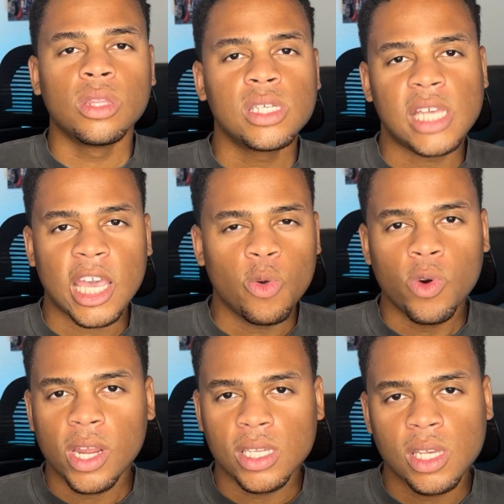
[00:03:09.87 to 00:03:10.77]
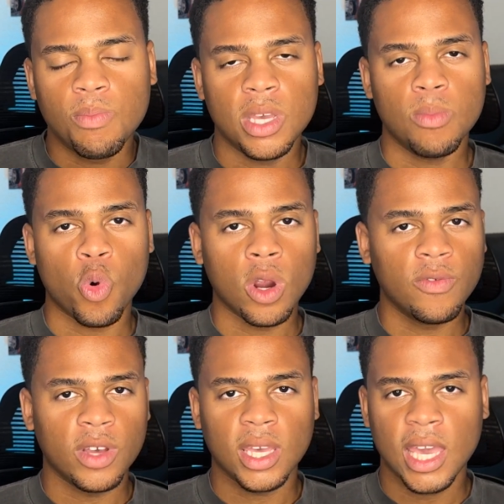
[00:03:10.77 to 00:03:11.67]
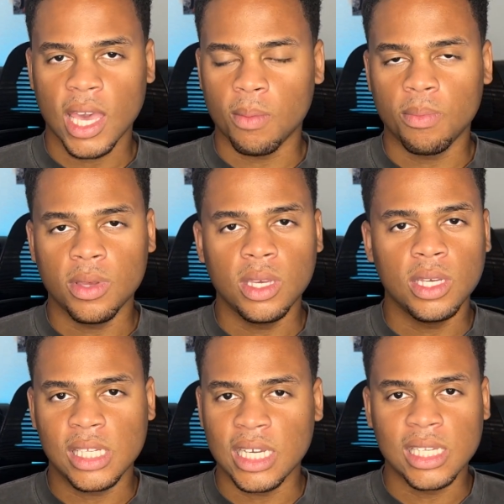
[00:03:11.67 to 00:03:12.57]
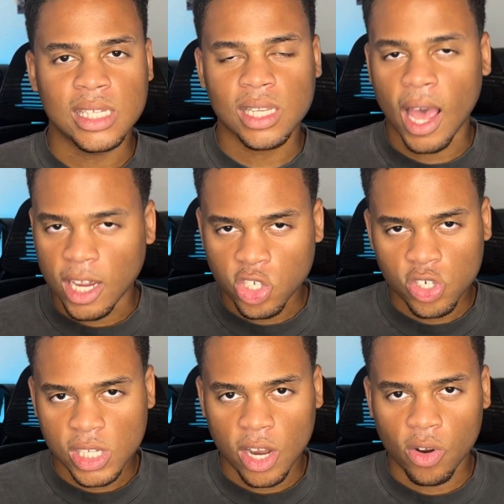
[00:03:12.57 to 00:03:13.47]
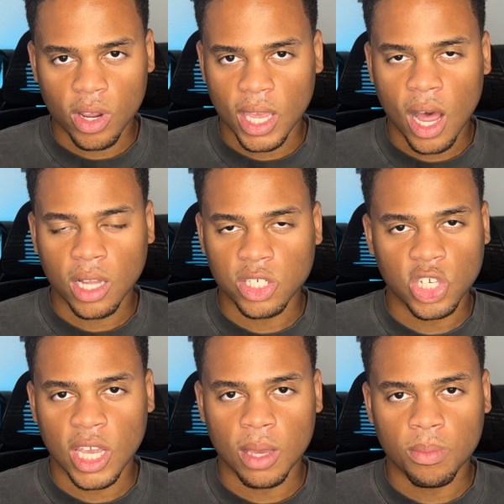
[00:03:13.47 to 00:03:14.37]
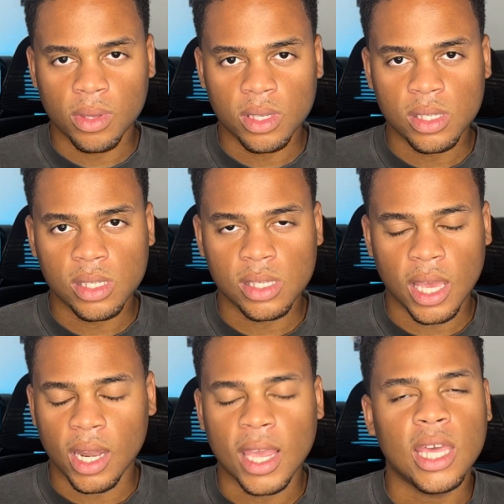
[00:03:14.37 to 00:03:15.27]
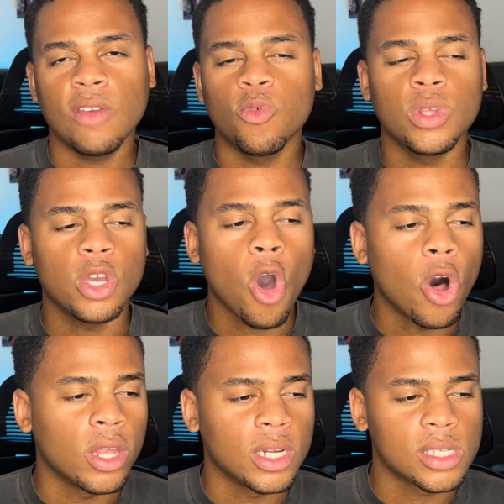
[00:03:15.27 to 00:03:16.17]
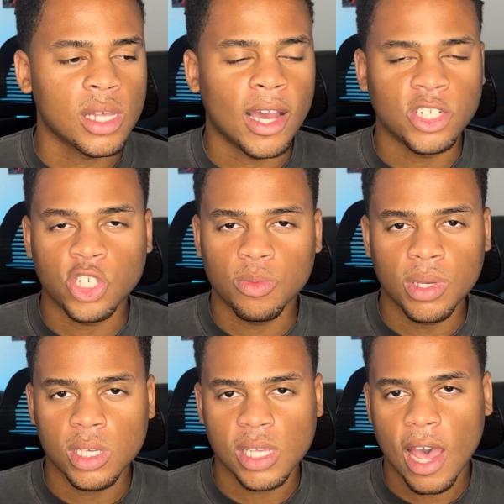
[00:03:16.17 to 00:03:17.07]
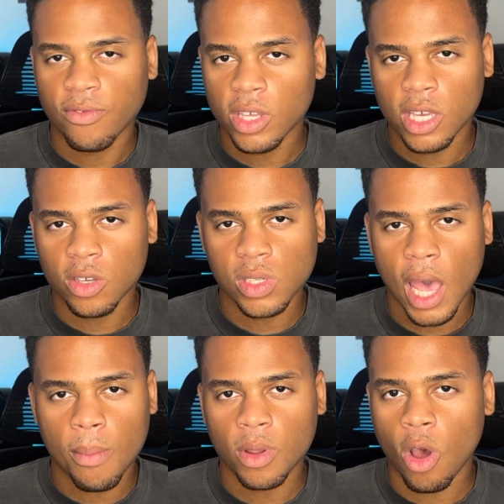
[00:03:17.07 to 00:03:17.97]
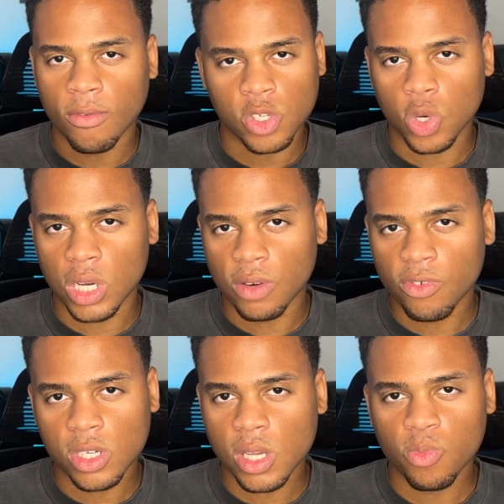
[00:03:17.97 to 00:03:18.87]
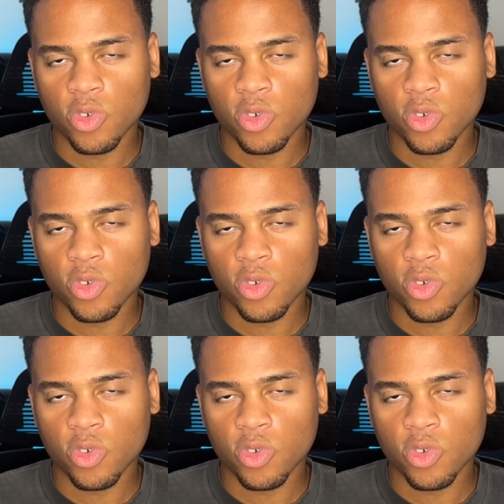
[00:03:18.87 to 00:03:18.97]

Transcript: the second one ends up being more of a campy teen slasher set on a college campus, and I can't even really call it a slasher because half the kills happen off screen for some